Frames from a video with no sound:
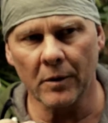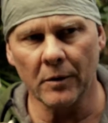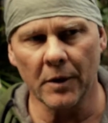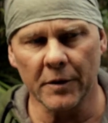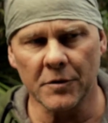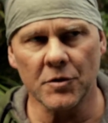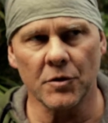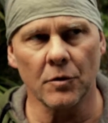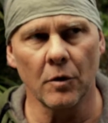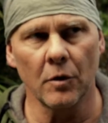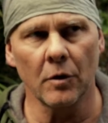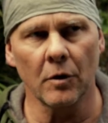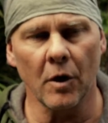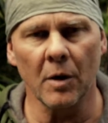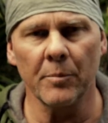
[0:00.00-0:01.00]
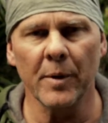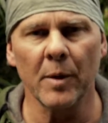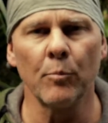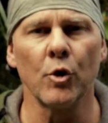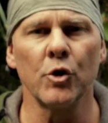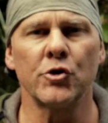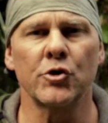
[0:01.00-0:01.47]
It's got a bit of
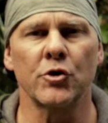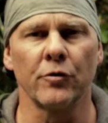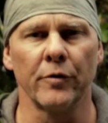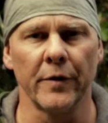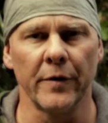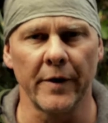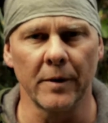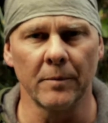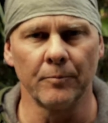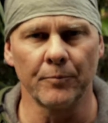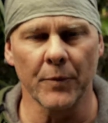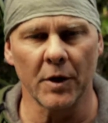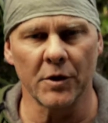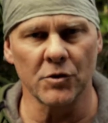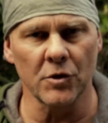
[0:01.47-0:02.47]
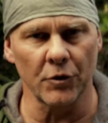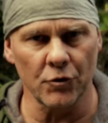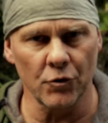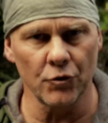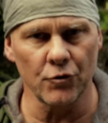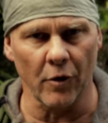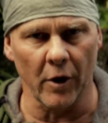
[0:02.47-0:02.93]
moisture in there. It's not
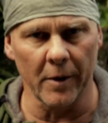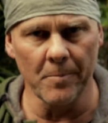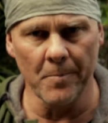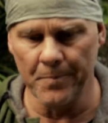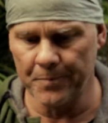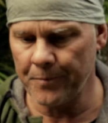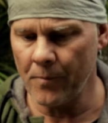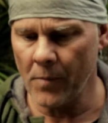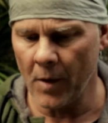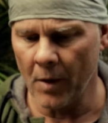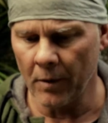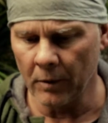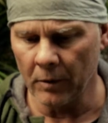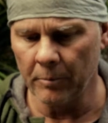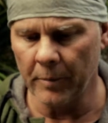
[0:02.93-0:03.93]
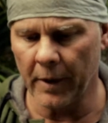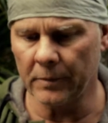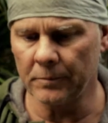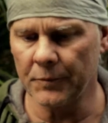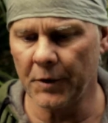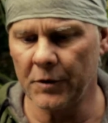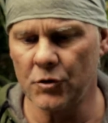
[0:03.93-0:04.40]
too dry, but
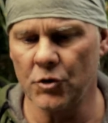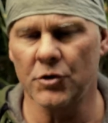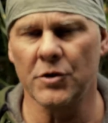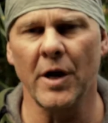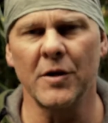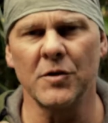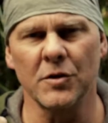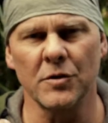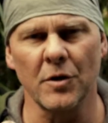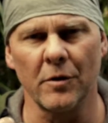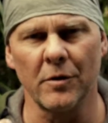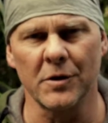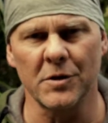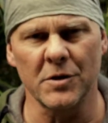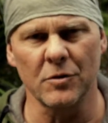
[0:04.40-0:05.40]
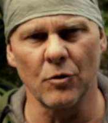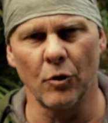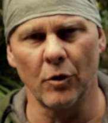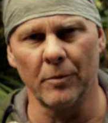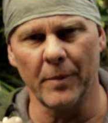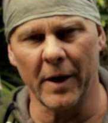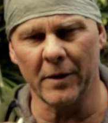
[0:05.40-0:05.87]
it just tastes as though it's,
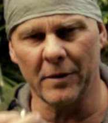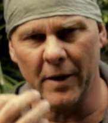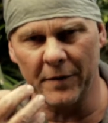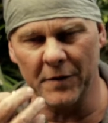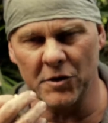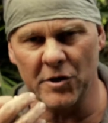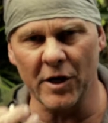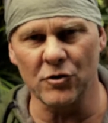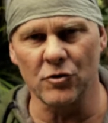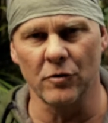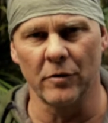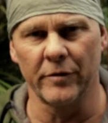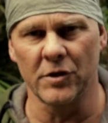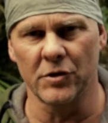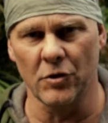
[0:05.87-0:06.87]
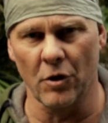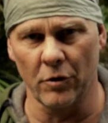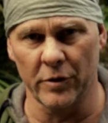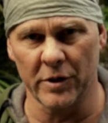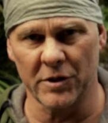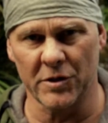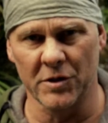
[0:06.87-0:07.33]
and the texture of it as though
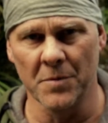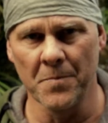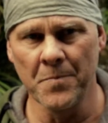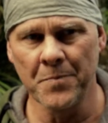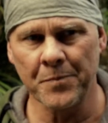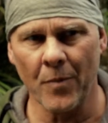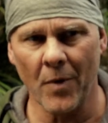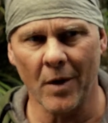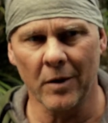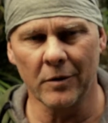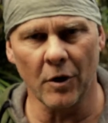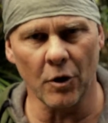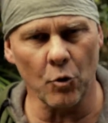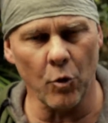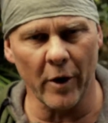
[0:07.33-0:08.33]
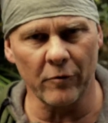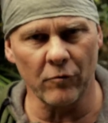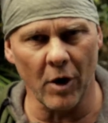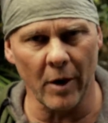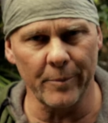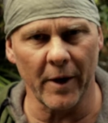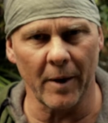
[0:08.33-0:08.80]
it's not quite
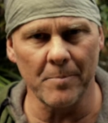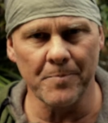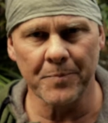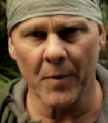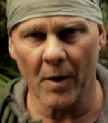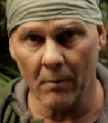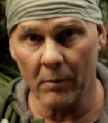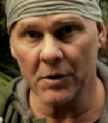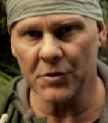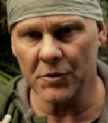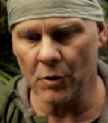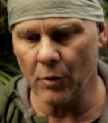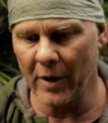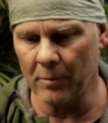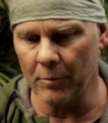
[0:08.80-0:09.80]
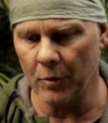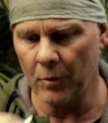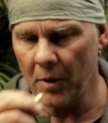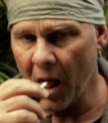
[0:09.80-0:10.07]
ripe yet, but still edible.